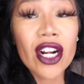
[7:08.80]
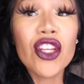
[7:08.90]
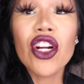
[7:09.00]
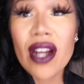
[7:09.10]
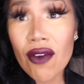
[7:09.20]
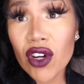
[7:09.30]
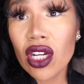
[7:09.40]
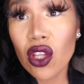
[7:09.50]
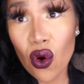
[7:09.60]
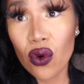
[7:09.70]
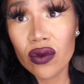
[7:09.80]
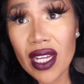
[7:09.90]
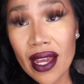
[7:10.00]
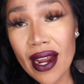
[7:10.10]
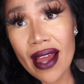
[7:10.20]
You're never alone
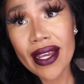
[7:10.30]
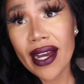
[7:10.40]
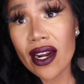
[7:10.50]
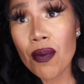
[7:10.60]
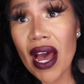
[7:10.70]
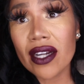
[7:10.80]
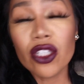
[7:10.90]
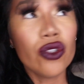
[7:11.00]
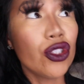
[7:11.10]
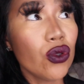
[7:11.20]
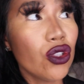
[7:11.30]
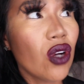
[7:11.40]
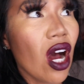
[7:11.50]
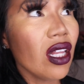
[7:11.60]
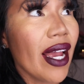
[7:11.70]
in any kind of battle you do. You
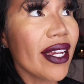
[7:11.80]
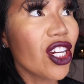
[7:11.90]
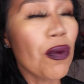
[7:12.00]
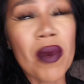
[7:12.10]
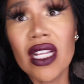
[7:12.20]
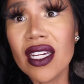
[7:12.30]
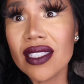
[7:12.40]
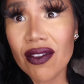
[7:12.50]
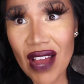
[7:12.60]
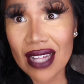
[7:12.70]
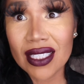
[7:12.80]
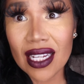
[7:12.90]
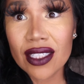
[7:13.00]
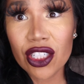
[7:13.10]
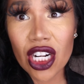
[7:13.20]
got like your millions of
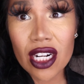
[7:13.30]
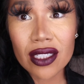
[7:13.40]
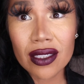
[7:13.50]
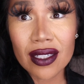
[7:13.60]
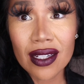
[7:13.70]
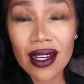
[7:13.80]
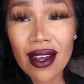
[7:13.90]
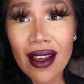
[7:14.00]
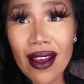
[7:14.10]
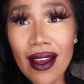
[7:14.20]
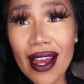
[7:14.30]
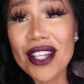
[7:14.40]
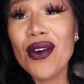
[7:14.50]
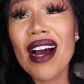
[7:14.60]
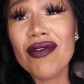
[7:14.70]
ancestors and
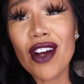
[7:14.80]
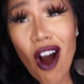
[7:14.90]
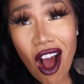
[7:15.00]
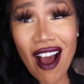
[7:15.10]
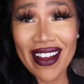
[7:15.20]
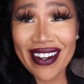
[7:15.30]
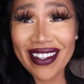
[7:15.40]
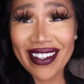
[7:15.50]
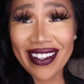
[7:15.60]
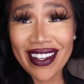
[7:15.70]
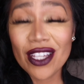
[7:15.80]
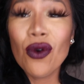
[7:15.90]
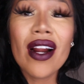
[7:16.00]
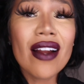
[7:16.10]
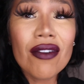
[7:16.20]
you have God. You
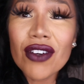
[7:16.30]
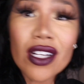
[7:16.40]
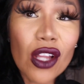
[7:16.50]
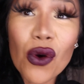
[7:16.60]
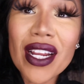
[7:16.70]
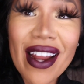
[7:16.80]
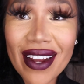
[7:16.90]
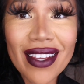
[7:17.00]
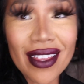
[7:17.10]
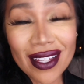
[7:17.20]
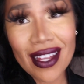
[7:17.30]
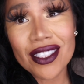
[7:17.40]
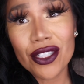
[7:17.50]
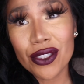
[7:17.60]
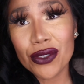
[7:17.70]
are never alone in anything
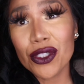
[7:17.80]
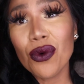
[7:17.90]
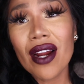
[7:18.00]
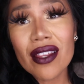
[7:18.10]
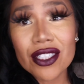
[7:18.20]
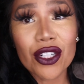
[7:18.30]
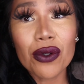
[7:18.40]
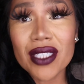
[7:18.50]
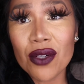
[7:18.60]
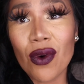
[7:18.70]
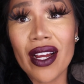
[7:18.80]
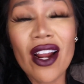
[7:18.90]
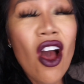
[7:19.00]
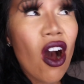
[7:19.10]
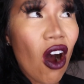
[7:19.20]
that you do. You are the chosen one.
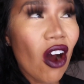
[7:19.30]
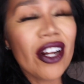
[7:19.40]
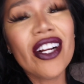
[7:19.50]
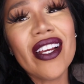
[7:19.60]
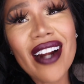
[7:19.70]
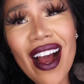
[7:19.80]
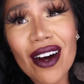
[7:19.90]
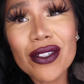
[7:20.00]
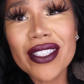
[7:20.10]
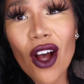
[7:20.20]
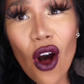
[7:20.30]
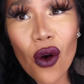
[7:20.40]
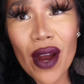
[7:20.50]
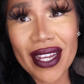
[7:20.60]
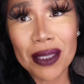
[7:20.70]
Honor your house
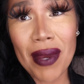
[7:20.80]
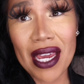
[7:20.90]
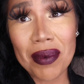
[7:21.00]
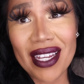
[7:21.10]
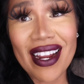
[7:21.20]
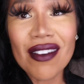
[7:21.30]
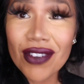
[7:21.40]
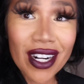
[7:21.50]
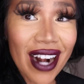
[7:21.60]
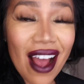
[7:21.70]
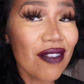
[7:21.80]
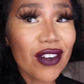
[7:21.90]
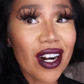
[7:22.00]
always, baby. Never, ever